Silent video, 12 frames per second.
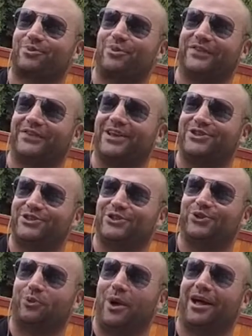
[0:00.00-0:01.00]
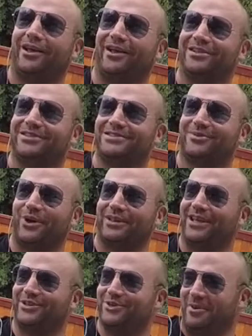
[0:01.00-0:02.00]
what they do well is what
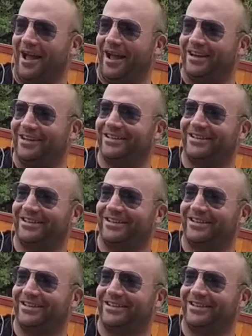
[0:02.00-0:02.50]
they do bad.